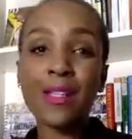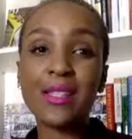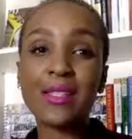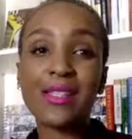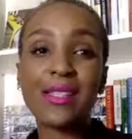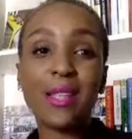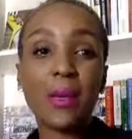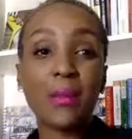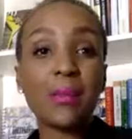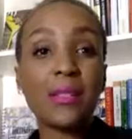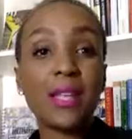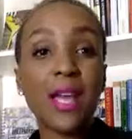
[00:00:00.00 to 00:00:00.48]

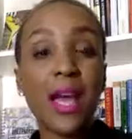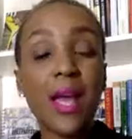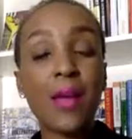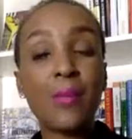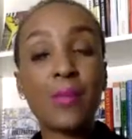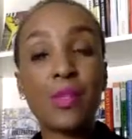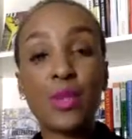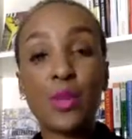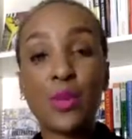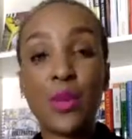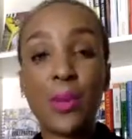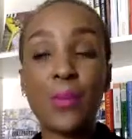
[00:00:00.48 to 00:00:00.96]

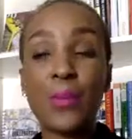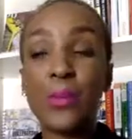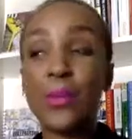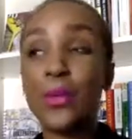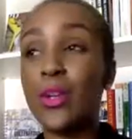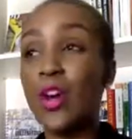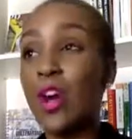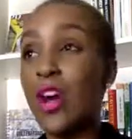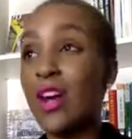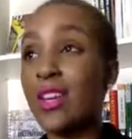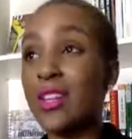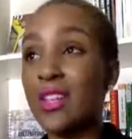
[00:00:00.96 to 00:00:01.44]
Sometimes we
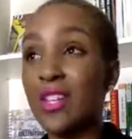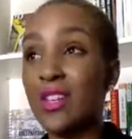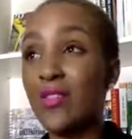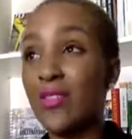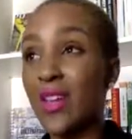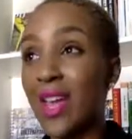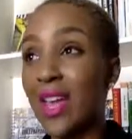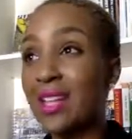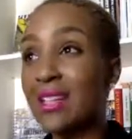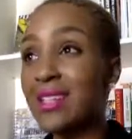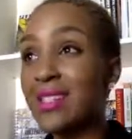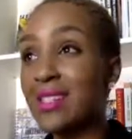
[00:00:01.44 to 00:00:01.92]
put on
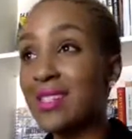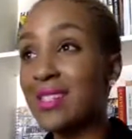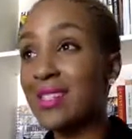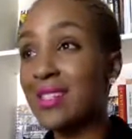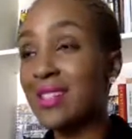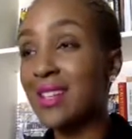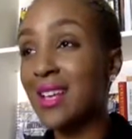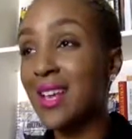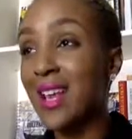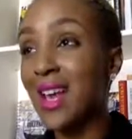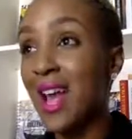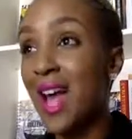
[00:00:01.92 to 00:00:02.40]

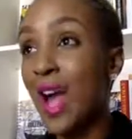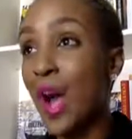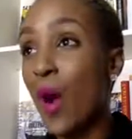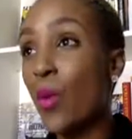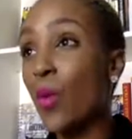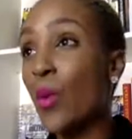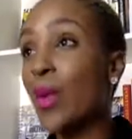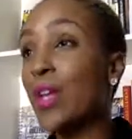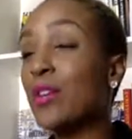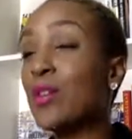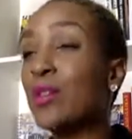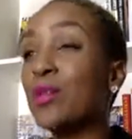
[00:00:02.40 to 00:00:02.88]
events,
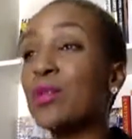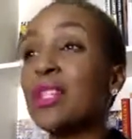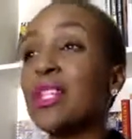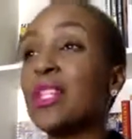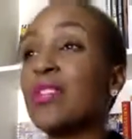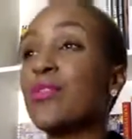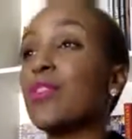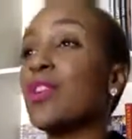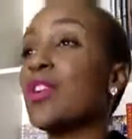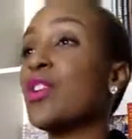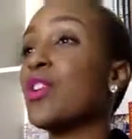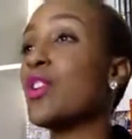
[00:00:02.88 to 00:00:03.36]
we don't
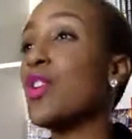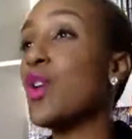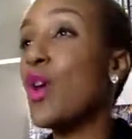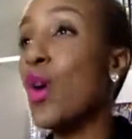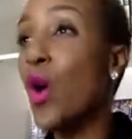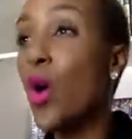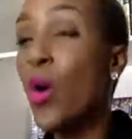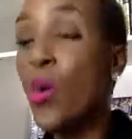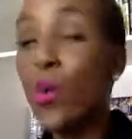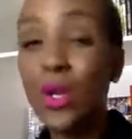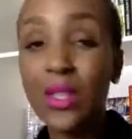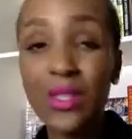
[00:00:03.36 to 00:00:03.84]
even
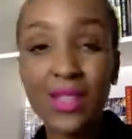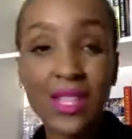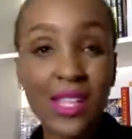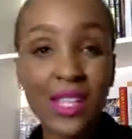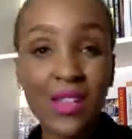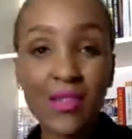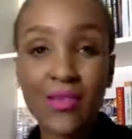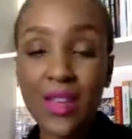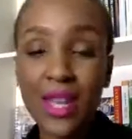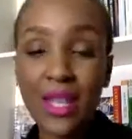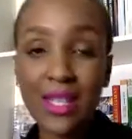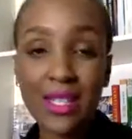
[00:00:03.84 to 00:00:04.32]
know what
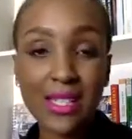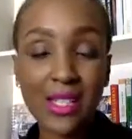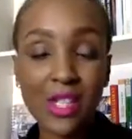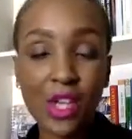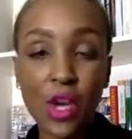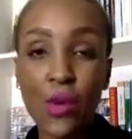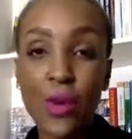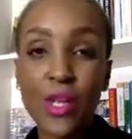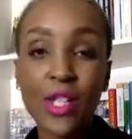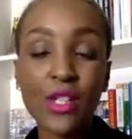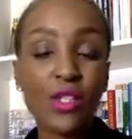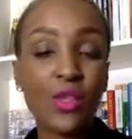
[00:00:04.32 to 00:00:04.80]
the event is
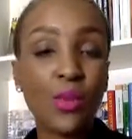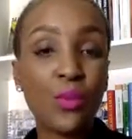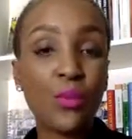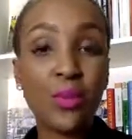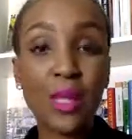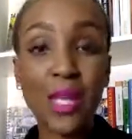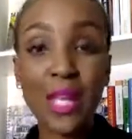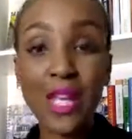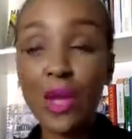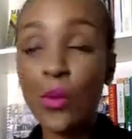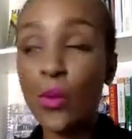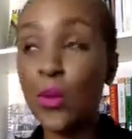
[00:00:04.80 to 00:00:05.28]
going to
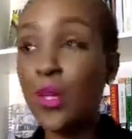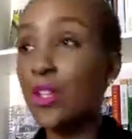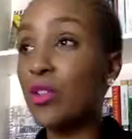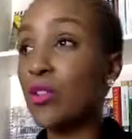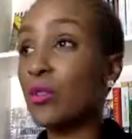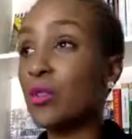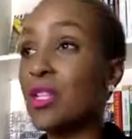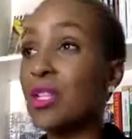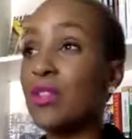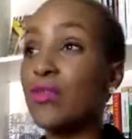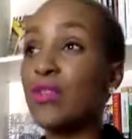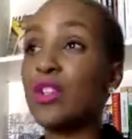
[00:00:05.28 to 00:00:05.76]
be. We
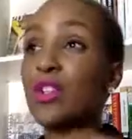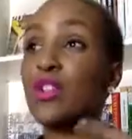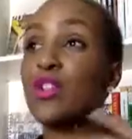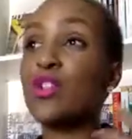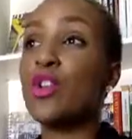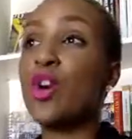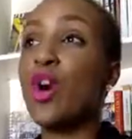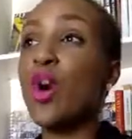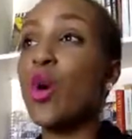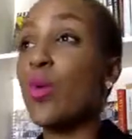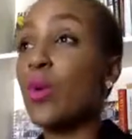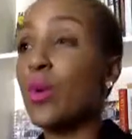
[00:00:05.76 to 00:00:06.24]
don't even
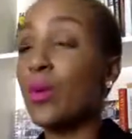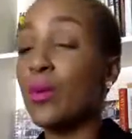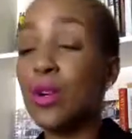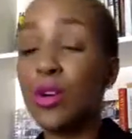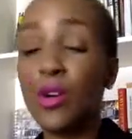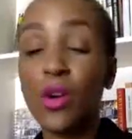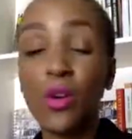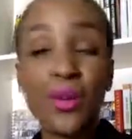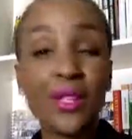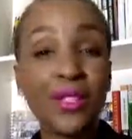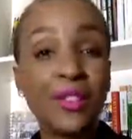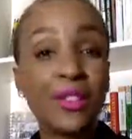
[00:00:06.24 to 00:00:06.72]
know what we're
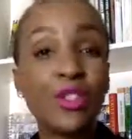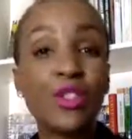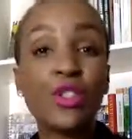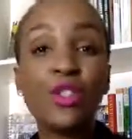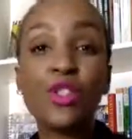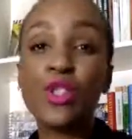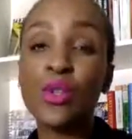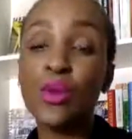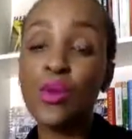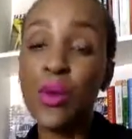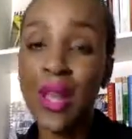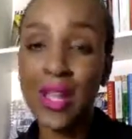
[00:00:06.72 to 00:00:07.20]
going to
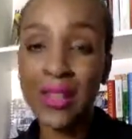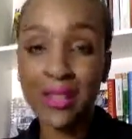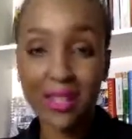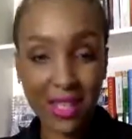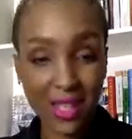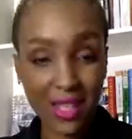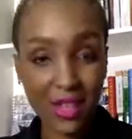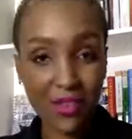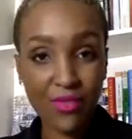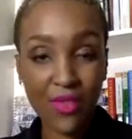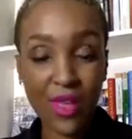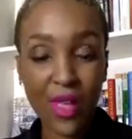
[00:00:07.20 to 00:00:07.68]
do at the
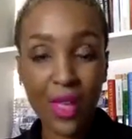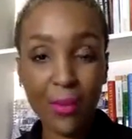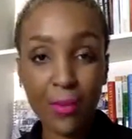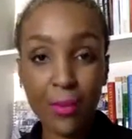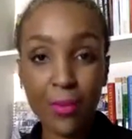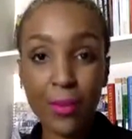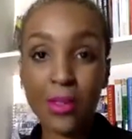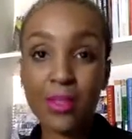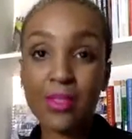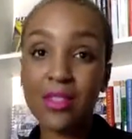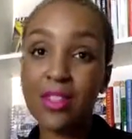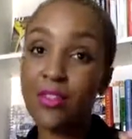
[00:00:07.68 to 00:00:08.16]
event,
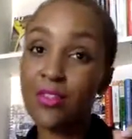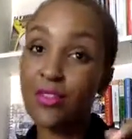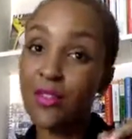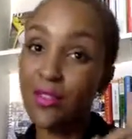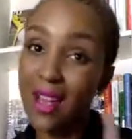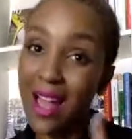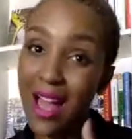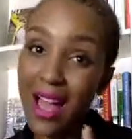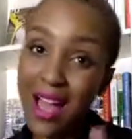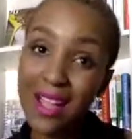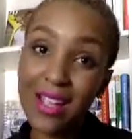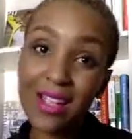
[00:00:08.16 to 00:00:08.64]
but the
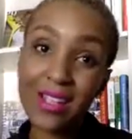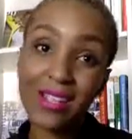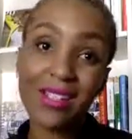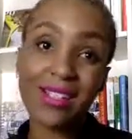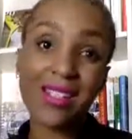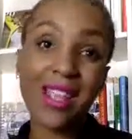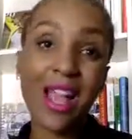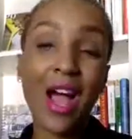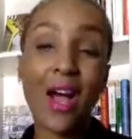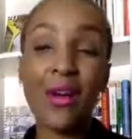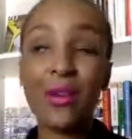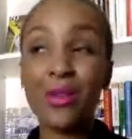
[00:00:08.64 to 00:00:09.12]
flyer's
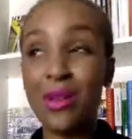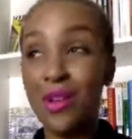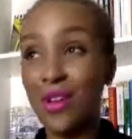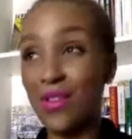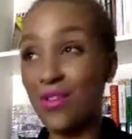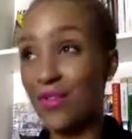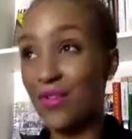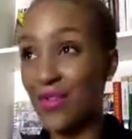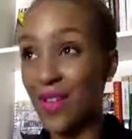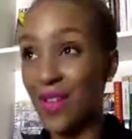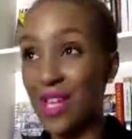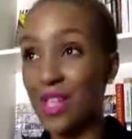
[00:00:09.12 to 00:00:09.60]
out
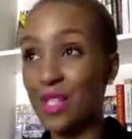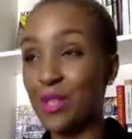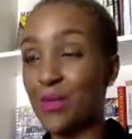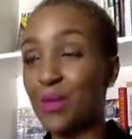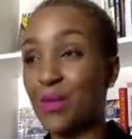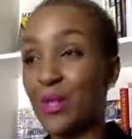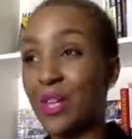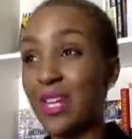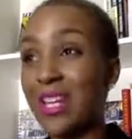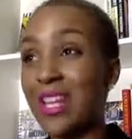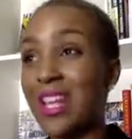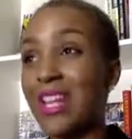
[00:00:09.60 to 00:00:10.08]
on
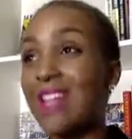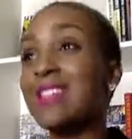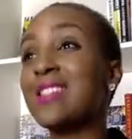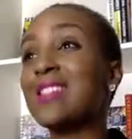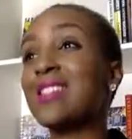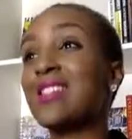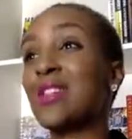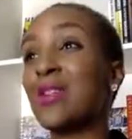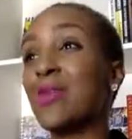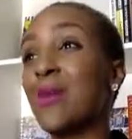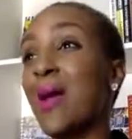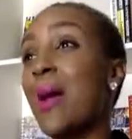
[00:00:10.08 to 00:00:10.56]
Facebook and
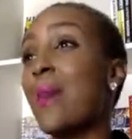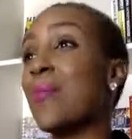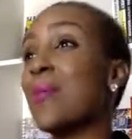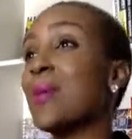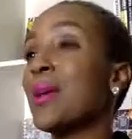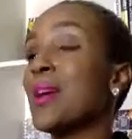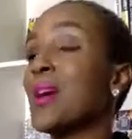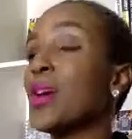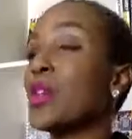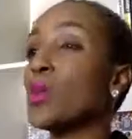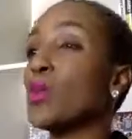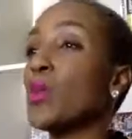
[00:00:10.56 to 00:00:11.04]
Instagram
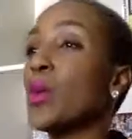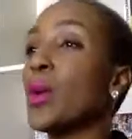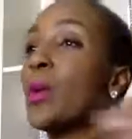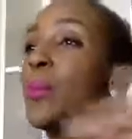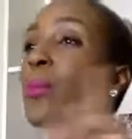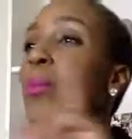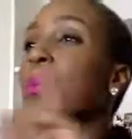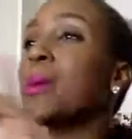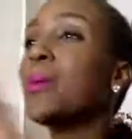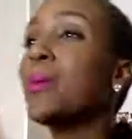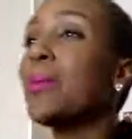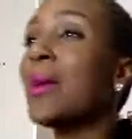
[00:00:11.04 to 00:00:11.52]
because we are
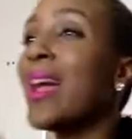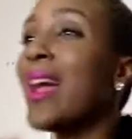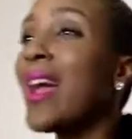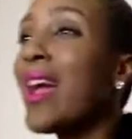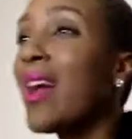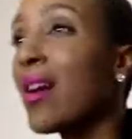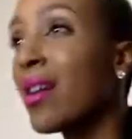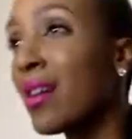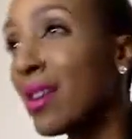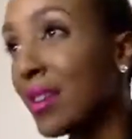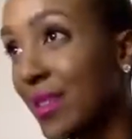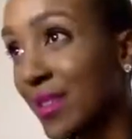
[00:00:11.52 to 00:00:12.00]

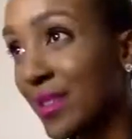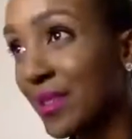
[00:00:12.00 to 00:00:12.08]
prepared.